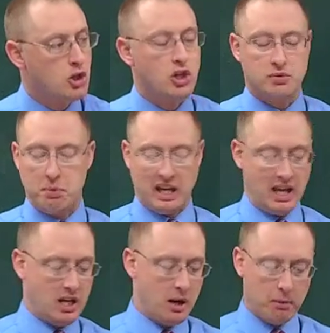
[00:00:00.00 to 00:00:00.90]
could pick
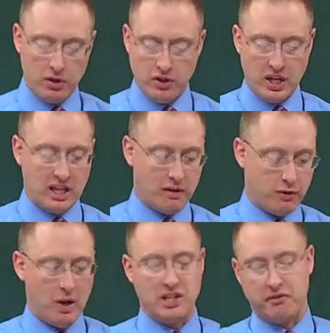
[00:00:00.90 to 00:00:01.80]
any number that they give
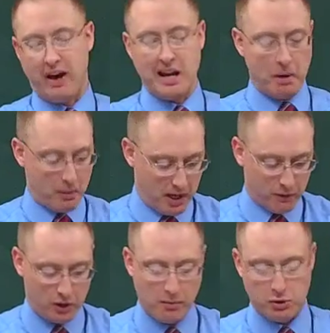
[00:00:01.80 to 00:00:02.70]
you and divide by
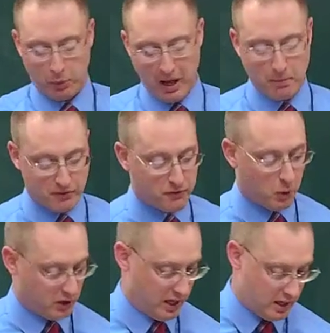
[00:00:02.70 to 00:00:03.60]
whatever comes right
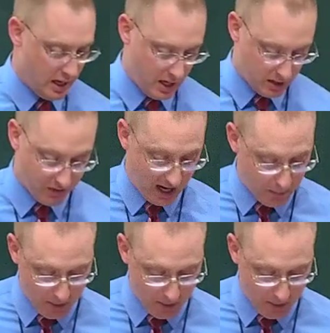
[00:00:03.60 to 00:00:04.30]
before it. Divide